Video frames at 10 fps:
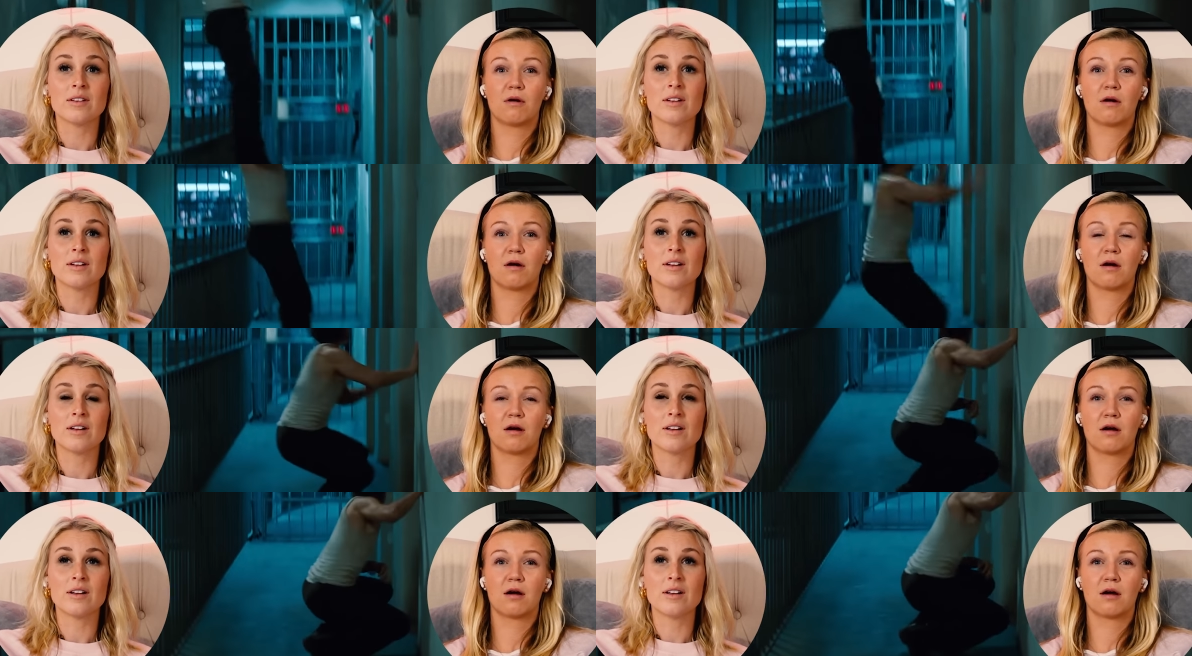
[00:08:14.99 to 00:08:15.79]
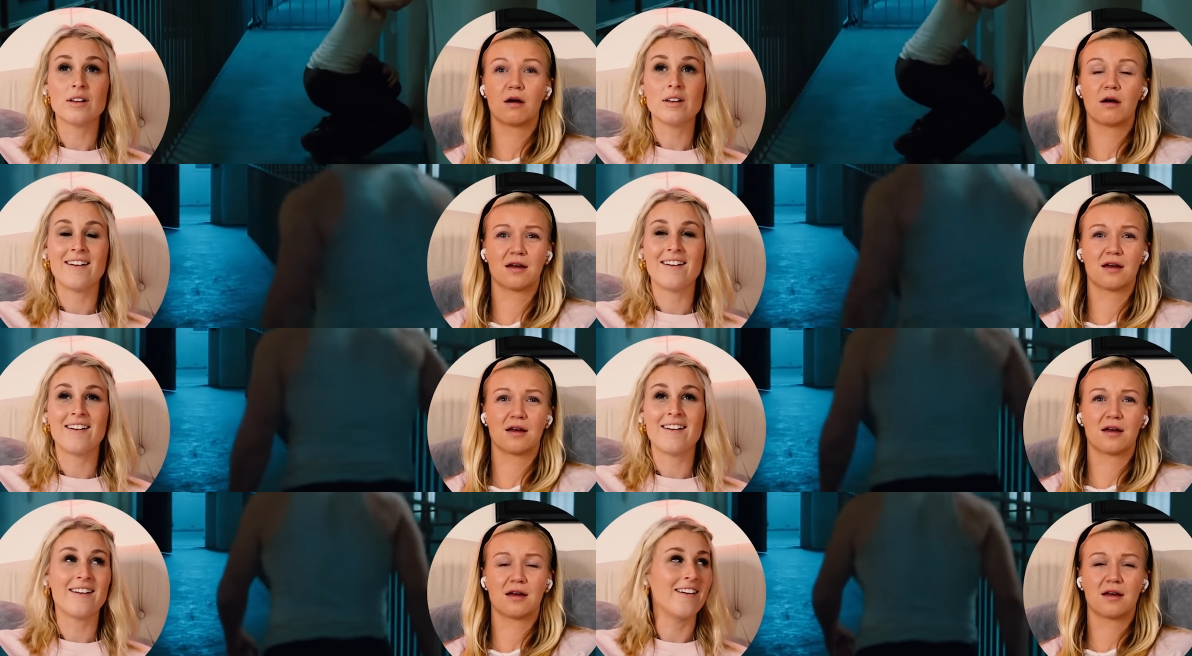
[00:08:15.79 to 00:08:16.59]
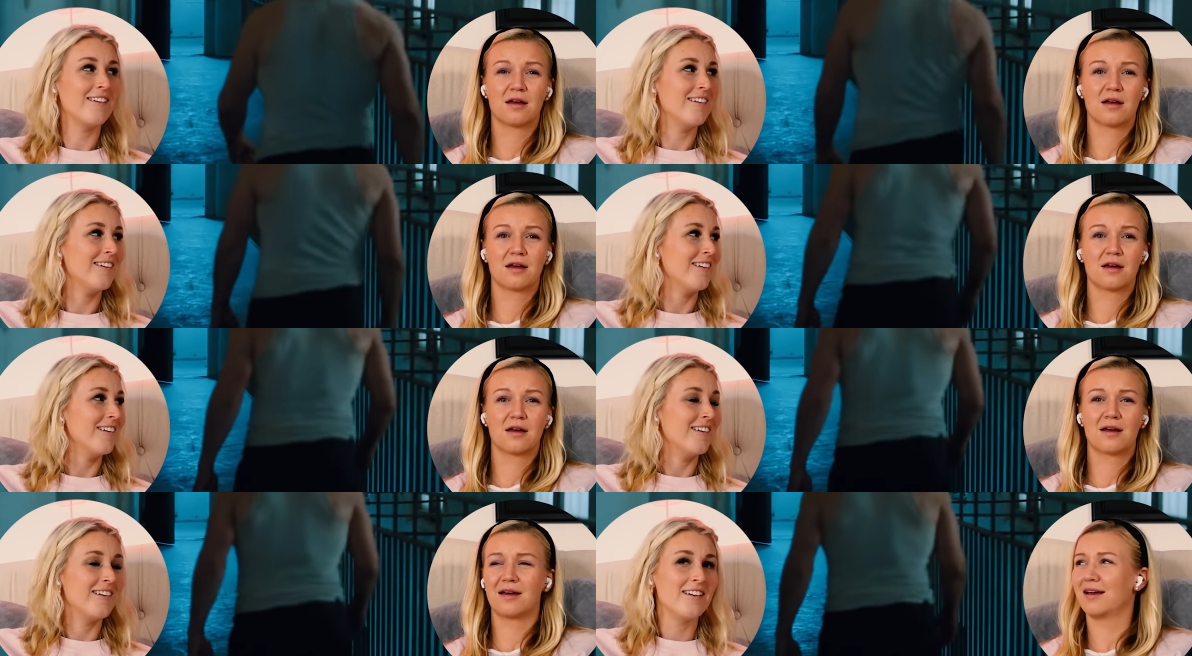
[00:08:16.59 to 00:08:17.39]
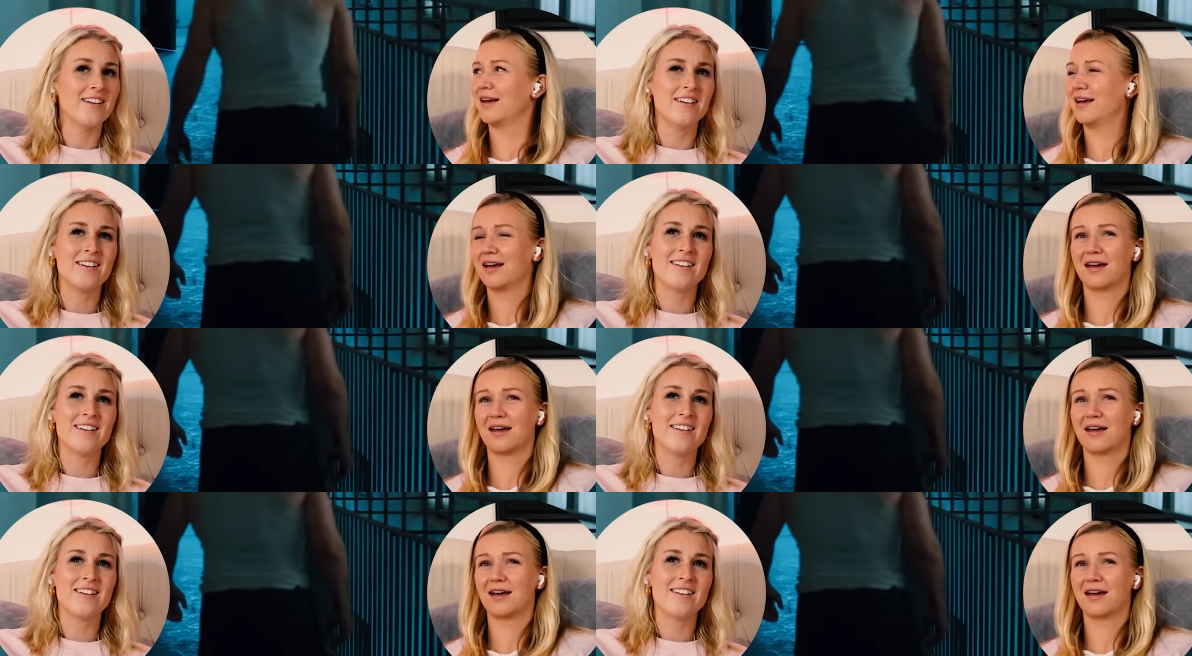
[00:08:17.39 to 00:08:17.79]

[no speech]